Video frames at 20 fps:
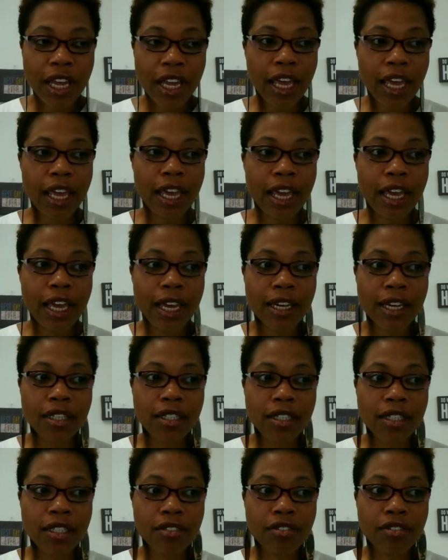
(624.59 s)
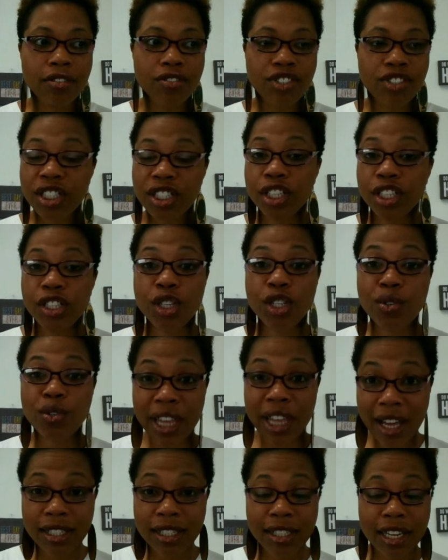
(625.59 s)
And just in
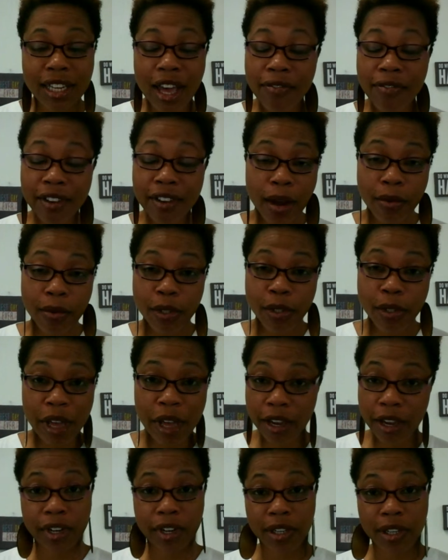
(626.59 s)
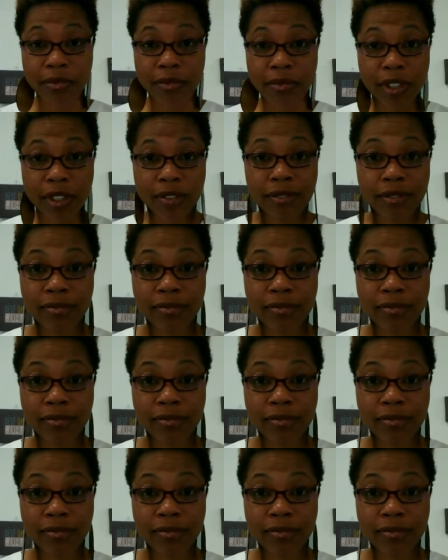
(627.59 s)
2007, I was bankrupt.